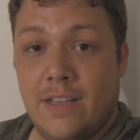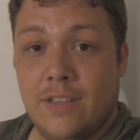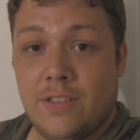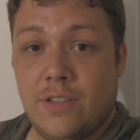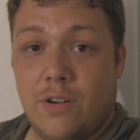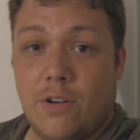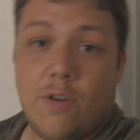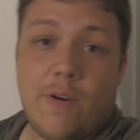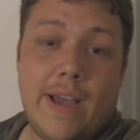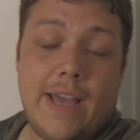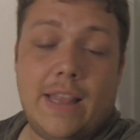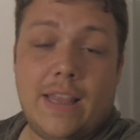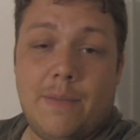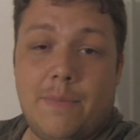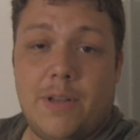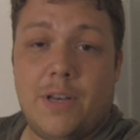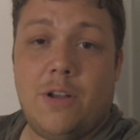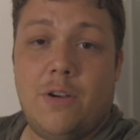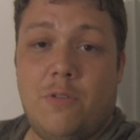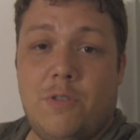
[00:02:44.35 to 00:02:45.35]
So go ahead and
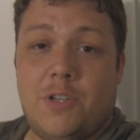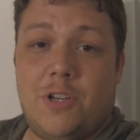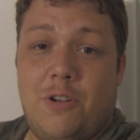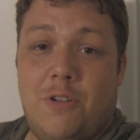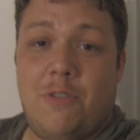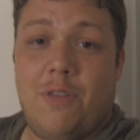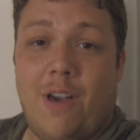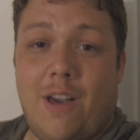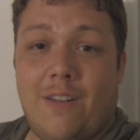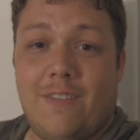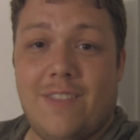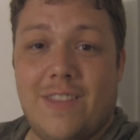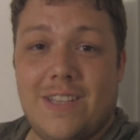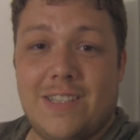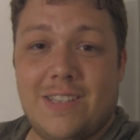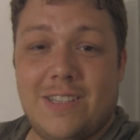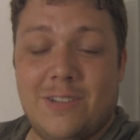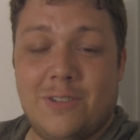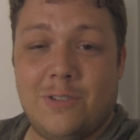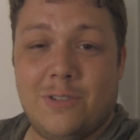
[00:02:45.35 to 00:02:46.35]
let me know what you thought of
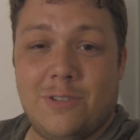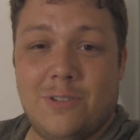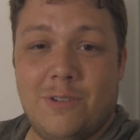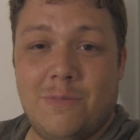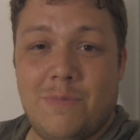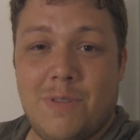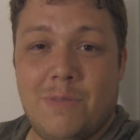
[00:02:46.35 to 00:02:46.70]
this little